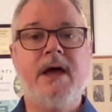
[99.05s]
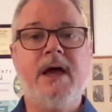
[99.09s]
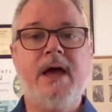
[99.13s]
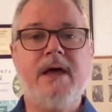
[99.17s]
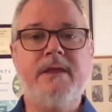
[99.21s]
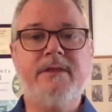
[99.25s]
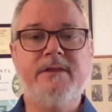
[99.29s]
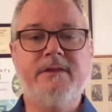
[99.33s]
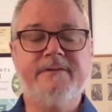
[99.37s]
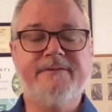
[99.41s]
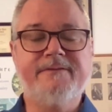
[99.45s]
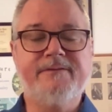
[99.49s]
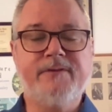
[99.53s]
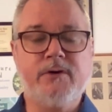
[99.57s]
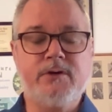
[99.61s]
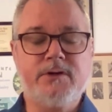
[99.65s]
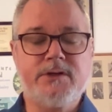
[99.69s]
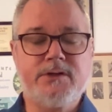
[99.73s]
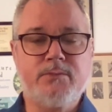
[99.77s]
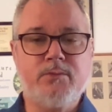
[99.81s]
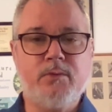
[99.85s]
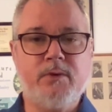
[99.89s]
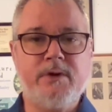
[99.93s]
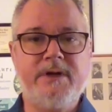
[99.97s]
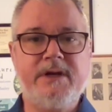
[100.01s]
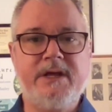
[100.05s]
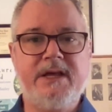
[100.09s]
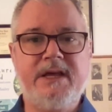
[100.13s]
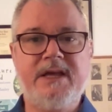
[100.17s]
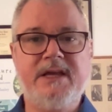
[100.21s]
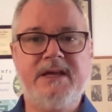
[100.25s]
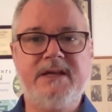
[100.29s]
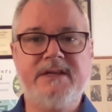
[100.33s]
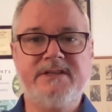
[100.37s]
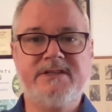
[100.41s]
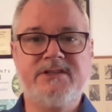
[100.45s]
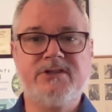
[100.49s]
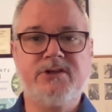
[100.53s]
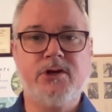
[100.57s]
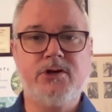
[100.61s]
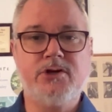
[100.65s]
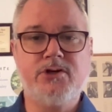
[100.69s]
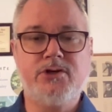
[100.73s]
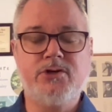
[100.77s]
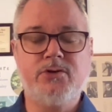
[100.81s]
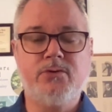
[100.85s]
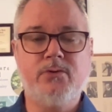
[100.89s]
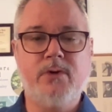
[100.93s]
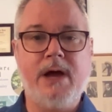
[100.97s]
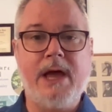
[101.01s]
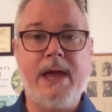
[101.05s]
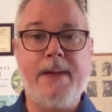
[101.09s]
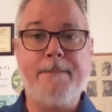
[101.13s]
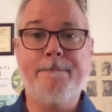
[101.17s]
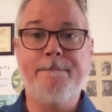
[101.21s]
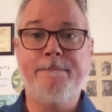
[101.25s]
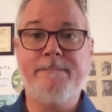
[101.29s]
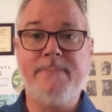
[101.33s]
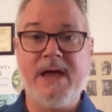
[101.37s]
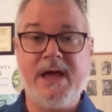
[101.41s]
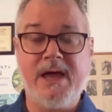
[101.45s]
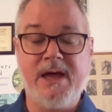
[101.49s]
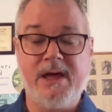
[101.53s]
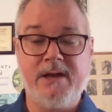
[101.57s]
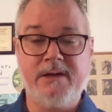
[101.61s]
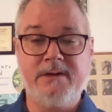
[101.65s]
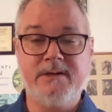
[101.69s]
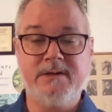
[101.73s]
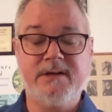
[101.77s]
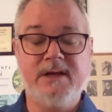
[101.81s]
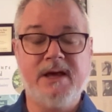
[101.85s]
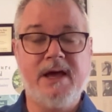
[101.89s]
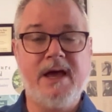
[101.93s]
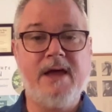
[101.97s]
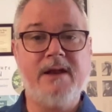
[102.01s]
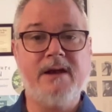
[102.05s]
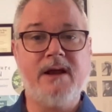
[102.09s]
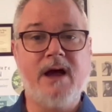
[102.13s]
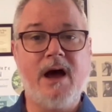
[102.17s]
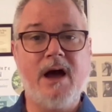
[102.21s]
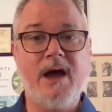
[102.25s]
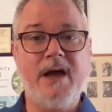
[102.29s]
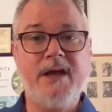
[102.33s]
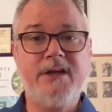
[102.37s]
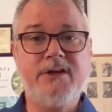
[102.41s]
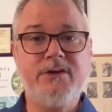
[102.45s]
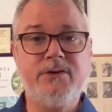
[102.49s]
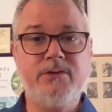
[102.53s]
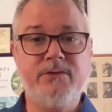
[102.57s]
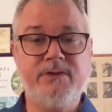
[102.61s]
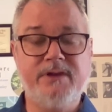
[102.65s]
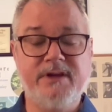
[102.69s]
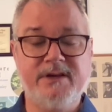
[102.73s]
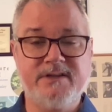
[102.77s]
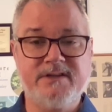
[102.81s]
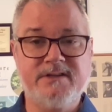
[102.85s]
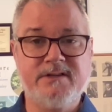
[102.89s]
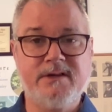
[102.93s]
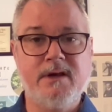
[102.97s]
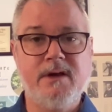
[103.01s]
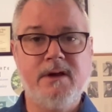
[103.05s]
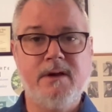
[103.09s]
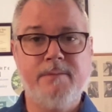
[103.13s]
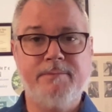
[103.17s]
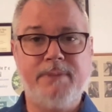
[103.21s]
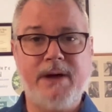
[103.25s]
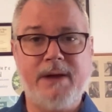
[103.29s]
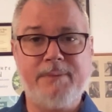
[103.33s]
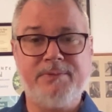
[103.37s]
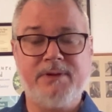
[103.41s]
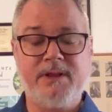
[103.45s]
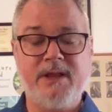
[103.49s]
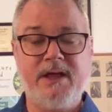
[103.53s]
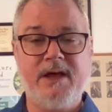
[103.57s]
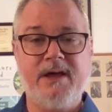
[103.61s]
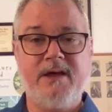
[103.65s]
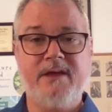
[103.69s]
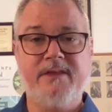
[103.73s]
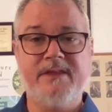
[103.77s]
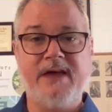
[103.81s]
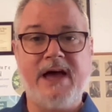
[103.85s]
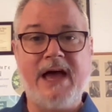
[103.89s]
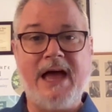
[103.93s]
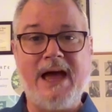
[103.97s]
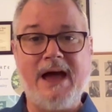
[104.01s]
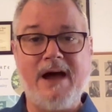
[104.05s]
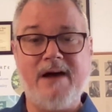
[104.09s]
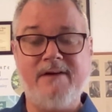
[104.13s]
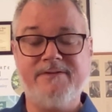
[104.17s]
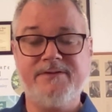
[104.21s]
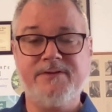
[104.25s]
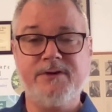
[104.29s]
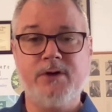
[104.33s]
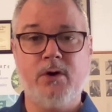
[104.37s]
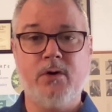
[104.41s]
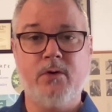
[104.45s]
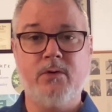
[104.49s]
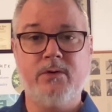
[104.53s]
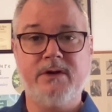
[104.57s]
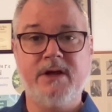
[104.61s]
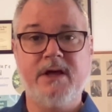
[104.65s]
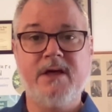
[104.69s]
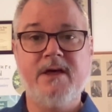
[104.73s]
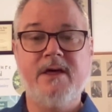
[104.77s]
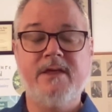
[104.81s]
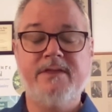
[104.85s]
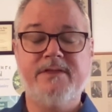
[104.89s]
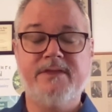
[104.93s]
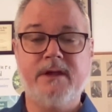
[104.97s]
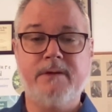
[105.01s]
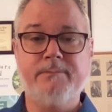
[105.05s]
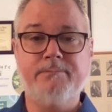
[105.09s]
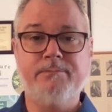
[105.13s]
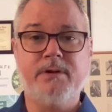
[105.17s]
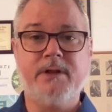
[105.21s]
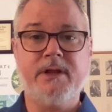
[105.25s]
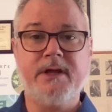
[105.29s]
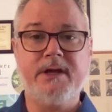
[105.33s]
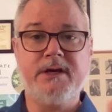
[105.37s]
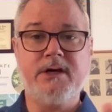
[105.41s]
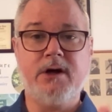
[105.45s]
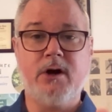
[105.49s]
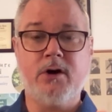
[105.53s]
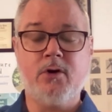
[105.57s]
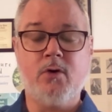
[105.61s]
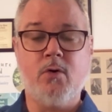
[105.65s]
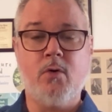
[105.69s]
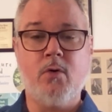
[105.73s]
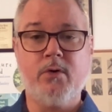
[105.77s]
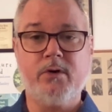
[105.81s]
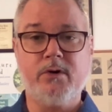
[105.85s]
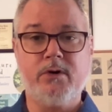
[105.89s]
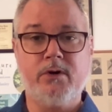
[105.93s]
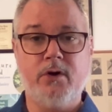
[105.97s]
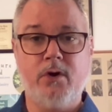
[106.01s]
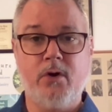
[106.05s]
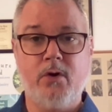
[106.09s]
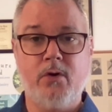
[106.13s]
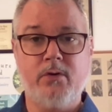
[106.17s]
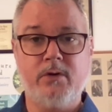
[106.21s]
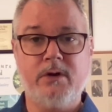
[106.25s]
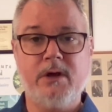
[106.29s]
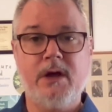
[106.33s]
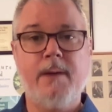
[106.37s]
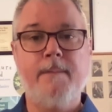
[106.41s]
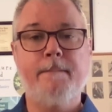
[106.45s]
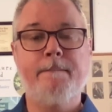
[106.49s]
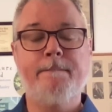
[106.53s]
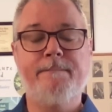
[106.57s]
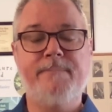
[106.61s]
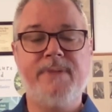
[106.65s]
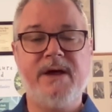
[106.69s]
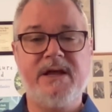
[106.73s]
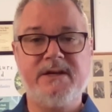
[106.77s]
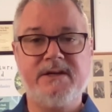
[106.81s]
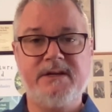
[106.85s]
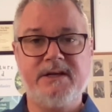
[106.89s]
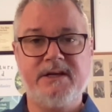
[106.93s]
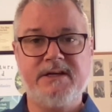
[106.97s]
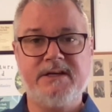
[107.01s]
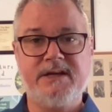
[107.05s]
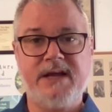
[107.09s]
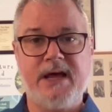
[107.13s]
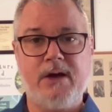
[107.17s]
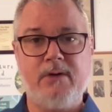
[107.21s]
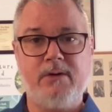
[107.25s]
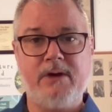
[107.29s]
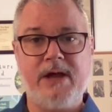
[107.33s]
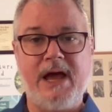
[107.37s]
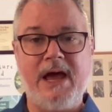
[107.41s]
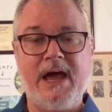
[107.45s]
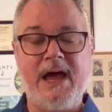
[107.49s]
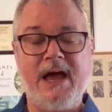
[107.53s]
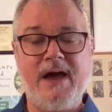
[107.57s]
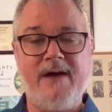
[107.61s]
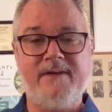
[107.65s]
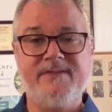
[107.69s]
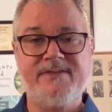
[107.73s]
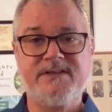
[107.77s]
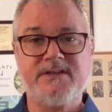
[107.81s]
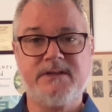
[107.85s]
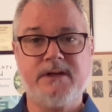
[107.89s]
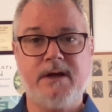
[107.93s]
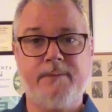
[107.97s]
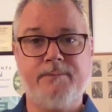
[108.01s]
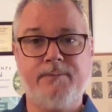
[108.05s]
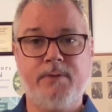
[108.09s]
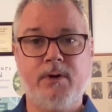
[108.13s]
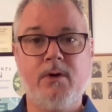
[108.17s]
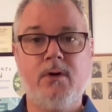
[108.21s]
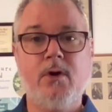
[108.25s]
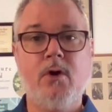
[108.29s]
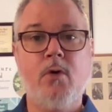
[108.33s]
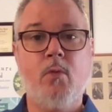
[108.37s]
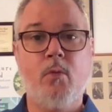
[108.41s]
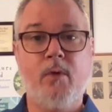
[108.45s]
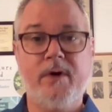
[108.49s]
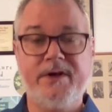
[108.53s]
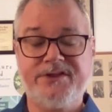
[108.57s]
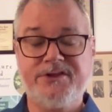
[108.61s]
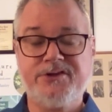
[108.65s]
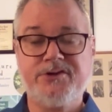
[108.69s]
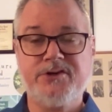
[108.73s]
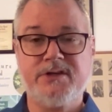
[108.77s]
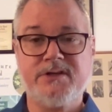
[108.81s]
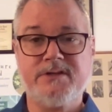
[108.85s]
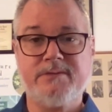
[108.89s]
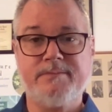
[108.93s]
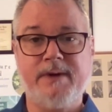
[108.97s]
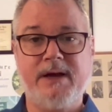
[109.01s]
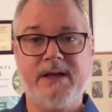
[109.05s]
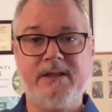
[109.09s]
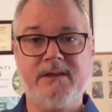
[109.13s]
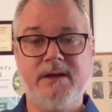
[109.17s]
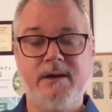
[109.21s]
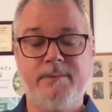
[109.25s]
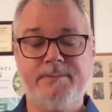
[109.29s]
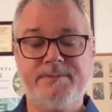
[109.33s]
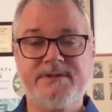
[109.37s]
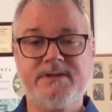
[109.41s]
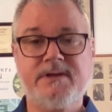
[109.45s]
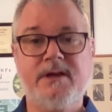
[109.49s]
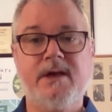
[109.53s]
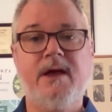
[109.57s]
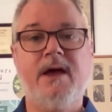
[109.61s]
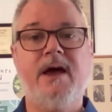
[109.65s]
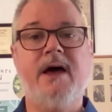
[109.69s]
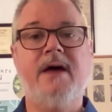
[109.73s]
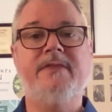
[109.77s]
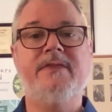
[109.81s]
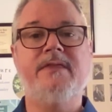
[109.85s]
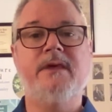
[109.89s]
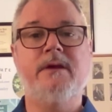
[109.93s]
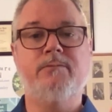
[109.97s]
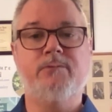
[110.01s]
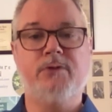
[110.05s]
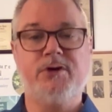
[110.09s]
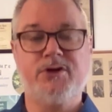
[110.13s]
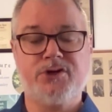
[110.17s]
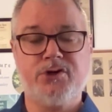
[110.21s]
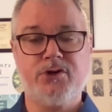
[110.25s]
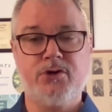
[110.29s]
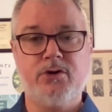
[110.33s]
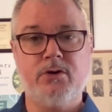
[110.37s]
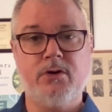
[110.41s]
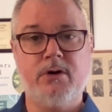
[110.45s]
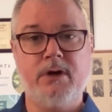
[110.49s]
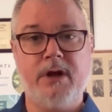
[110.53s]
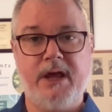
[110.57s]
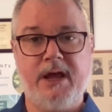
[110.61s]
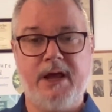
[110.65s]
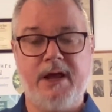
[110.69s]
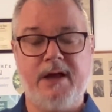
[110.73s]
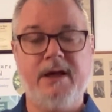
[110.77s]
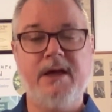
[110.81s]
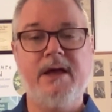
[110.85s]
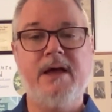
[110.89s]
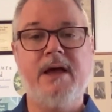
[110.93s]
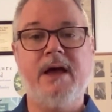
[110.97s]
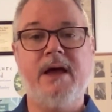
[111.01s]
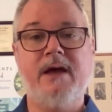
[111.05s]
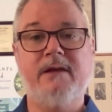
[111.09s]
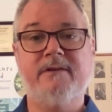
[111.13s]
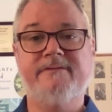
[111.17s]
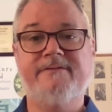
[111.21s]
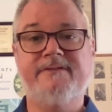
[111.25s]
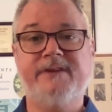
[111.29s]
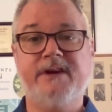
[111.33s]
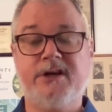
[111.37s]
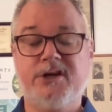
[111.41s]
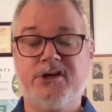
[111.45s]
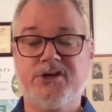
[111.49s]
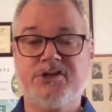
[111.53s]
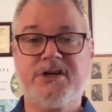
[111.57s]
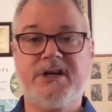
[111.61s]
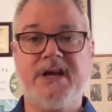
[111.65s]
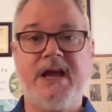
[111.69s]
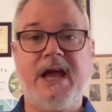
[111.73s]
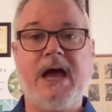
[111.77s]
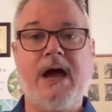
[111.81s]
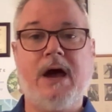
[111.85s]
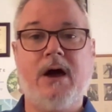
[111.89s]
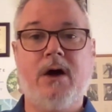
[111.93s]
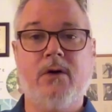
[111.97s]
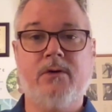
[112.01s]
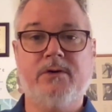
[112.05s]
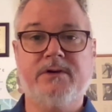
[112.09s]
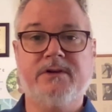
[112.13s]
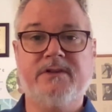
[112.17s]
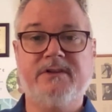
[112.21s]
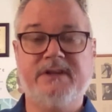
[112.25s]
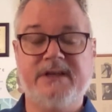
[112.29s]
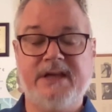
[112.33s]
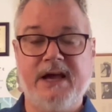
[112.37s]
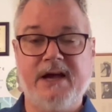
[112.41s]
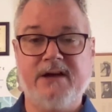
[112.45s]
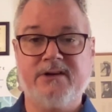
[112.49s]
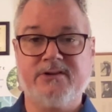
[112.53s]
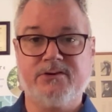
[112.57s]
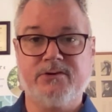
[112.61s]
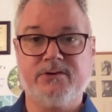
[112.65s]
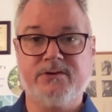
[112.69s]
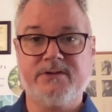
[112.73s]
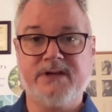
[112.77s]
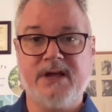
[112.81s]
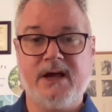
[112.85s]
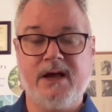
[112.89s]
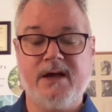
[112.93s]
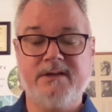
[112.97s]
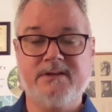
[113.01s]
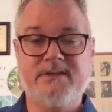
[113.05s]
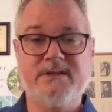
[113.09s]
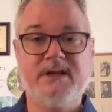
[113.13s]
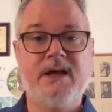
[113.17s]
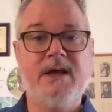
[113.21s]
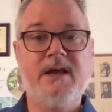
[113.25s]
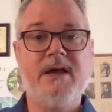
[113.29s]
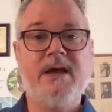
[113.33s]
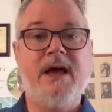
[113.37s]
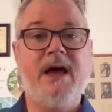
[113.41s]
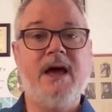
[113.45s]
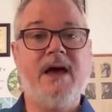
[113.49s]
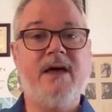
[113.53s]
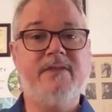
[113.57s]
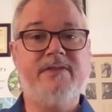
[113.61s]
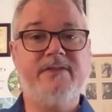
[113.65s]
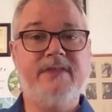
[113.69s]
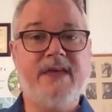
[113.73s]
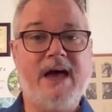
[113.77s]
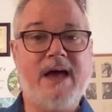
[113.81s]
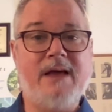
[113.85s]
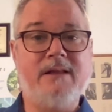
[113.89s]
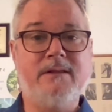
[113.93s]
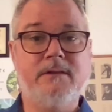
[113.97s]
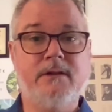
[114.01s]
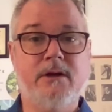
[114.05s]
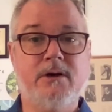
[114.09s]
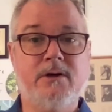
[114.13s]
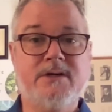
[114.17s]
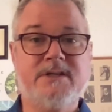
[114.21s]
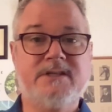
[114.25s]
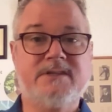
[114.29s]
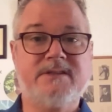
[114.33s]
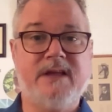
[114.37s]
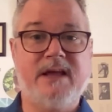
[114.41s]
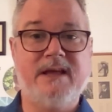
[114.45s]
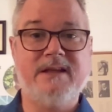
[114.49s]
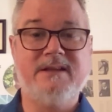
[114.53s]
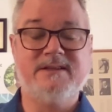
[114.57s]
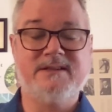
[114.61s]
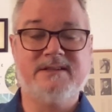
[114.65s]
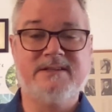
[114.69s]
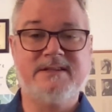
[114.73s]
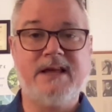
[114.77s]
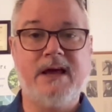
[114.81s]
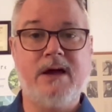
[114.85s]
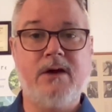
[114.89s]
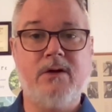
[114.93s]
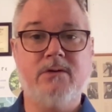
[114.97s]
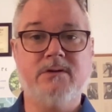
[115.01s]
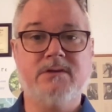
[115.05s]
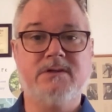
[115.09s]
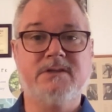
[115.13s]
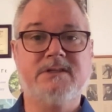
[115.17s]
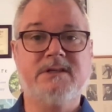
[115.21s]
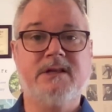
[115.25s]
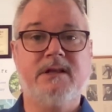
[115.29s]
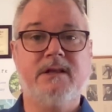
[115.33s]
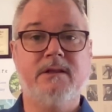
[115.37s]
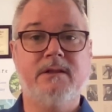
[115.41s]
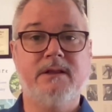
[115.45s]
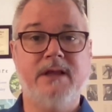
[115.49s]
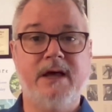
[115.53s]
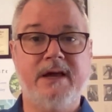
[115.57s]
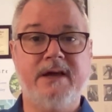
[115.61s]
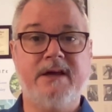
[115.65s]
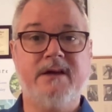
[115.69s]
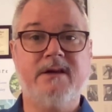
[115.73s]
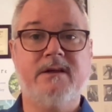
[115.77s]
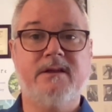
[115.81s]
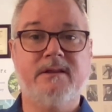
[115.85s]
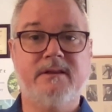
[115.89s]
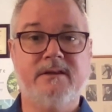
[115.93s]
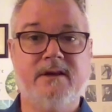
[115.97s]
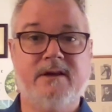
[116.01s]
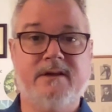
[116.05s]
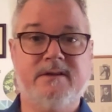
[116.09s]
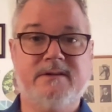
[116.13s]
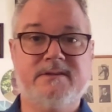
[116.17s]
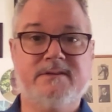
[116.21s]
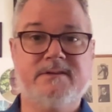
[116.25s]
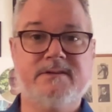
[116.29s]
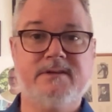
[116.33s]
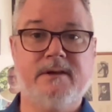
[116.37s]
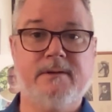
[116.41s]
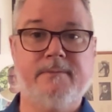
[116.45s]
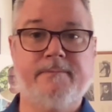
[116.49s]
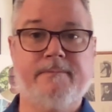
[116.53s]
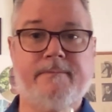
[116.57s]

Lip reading: And the first one is to do a bend. And I do this by playing the half note, then playing a quarter note, bending down a half step with just my lips, and then returning and finishing out the exercise. And that looks and sounds like this.